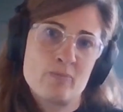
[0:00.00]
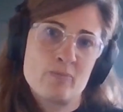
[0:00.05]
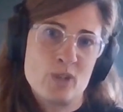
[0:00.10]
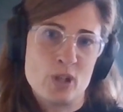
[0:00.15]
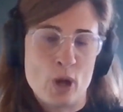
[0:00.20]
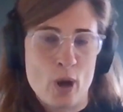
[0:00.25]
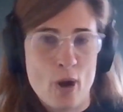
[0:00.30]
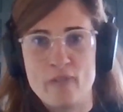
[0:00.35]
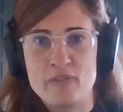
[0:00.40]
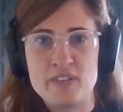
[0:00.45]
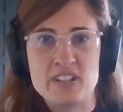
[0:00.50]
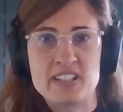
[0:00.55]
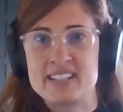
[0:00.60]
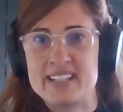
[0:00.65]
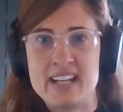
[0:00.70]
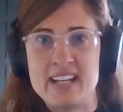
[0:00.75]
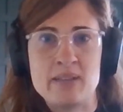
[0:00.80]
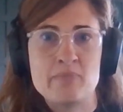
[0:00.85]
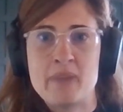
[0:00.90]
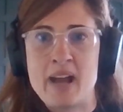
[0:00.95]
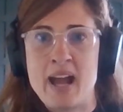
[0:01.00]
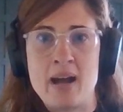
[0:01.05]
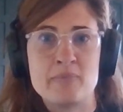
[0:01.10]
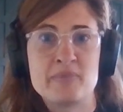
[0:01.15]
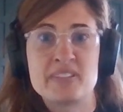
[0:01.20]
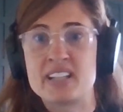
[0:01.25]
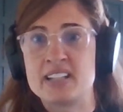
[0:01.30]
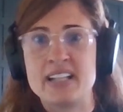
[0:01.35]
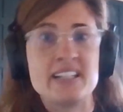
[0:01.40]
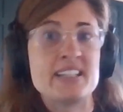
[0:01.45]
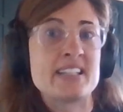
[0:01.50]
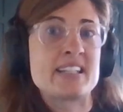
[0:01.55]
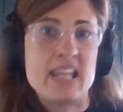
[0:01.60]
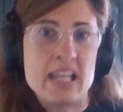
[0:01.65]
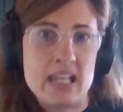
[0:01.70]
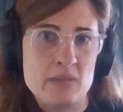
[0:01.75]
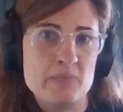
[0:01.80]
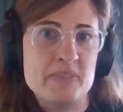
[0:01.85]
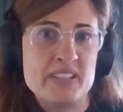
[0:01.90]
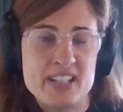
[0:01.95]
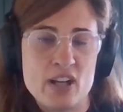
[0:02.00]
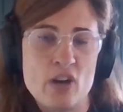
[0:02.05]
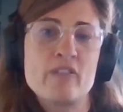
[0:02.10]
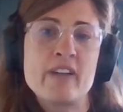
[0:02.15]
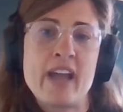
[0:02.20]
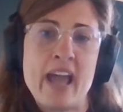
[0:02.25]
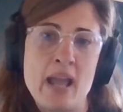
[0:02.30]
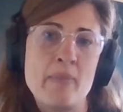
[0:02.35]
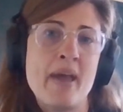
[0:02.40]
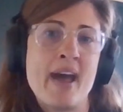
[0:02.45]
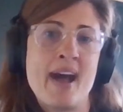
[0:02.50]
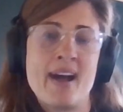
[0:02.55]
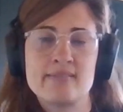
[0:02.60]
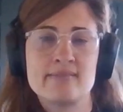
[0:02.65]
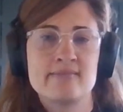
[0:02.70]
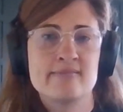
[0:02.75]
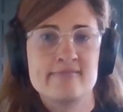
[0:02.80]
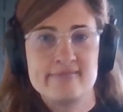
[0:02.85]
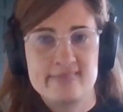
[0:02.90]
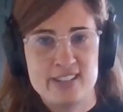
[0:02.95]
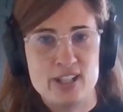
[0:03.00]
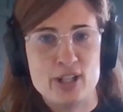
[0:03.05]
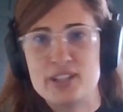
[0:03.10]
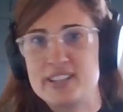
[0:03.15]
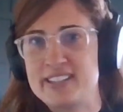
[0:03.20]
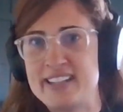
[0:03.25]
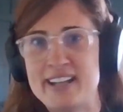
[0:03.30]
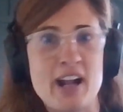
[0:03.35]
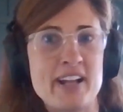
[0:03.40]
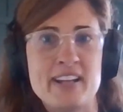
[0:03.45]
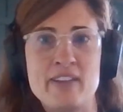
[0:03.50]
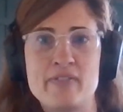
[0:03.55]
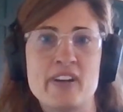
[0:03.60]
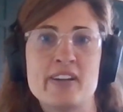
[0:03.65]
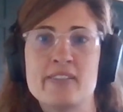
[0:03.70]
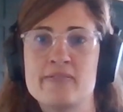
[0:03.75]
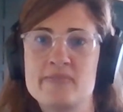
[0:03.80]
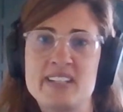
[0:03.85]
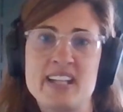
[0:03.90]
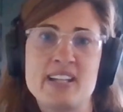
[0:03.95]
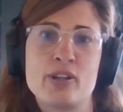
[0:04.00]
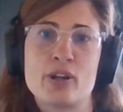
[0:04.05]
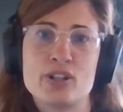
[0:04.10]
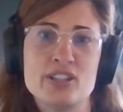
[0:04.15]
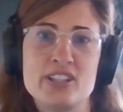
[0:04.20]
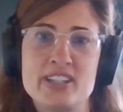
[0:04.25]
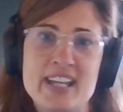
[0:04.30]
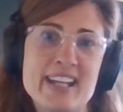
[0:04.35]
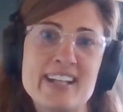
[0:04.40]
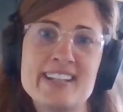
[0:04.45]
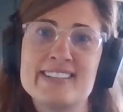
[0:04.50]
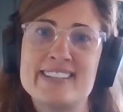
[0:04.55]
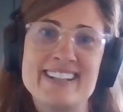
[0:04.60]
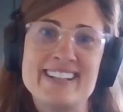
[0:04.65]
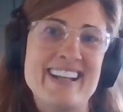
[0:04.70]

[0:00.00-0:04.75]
Obviously, Zelensky himself came out and, said, I never said those things.